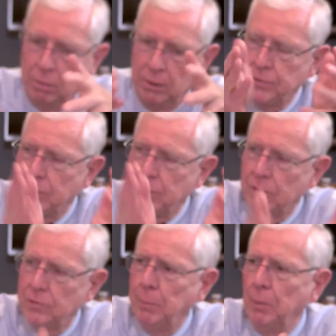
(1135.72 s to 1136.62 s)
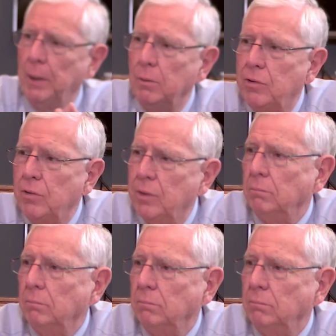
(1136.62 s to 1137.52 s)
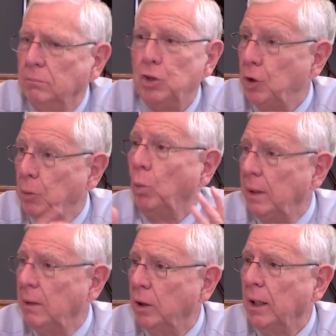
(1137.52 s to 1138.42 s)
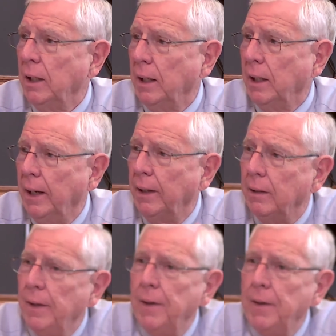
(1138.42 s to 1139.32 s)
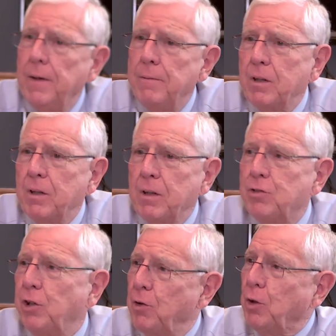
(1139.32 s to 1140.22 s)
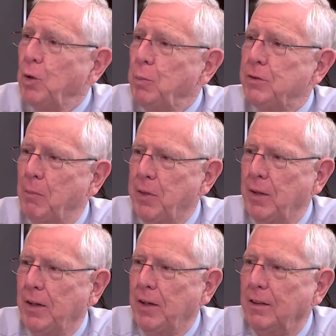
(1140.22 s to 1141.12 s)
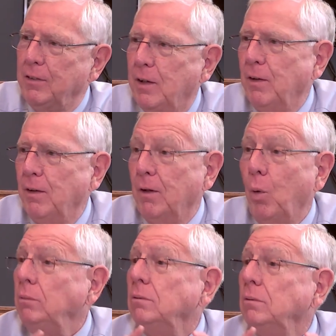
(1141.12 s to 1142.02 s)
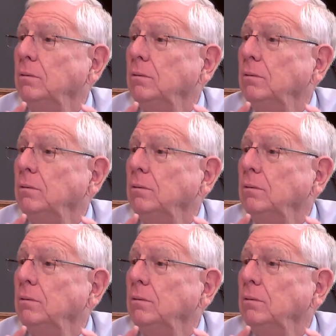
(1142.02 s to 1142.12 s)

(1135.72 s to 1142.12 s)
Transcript: plus the supplemental, which is the legitimate way of looking at it. So there could be some things that are, quote,